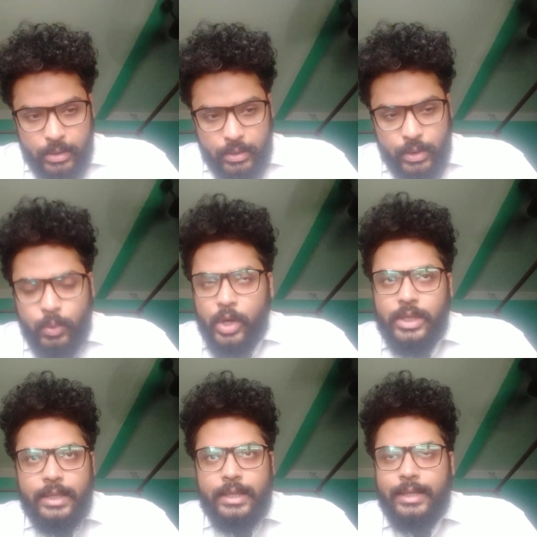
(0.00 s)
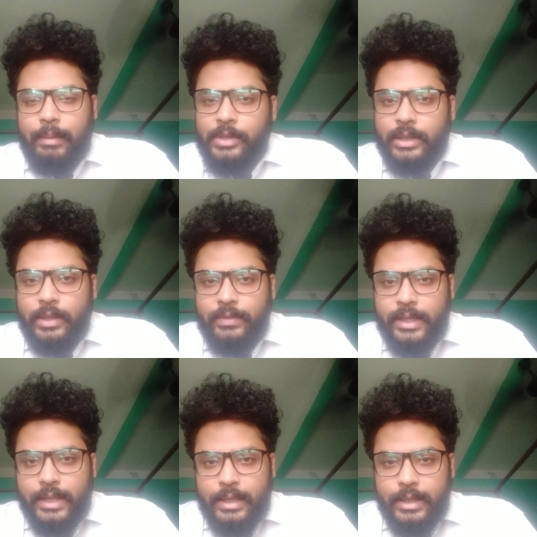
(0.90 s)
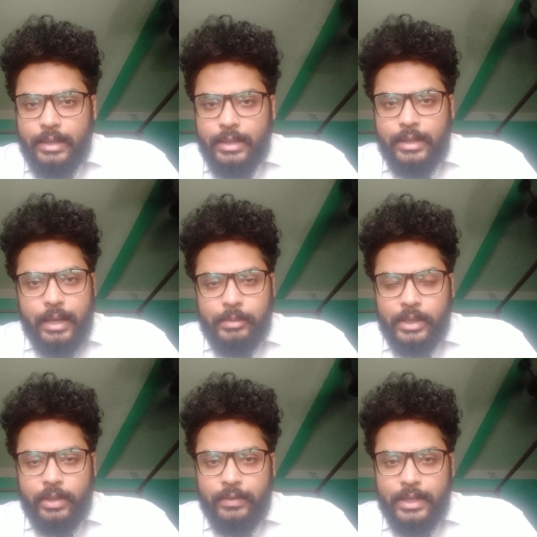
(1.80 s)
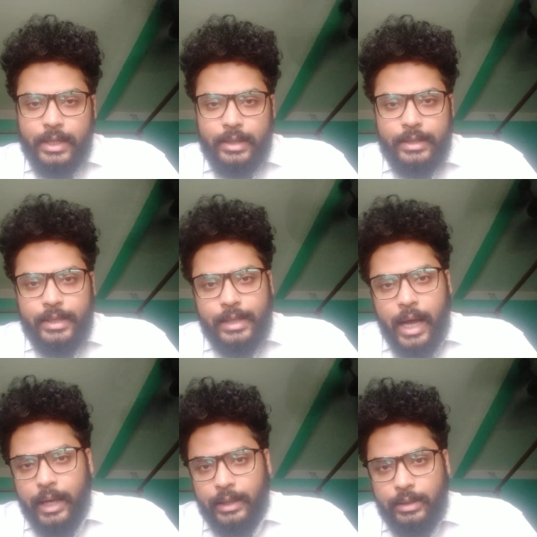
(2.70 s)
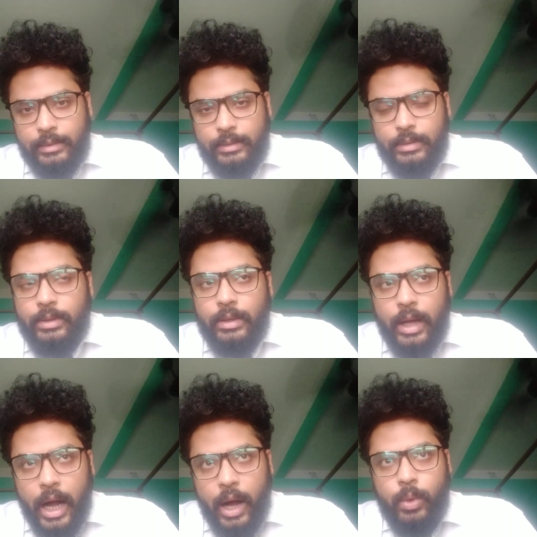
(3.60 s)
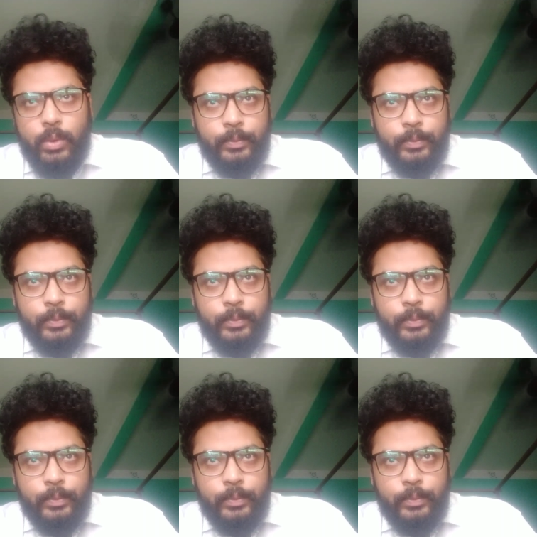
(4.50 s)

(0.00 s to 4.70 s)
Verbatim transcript: So what is the subject of the sentence? The subject of the sentence is I. How?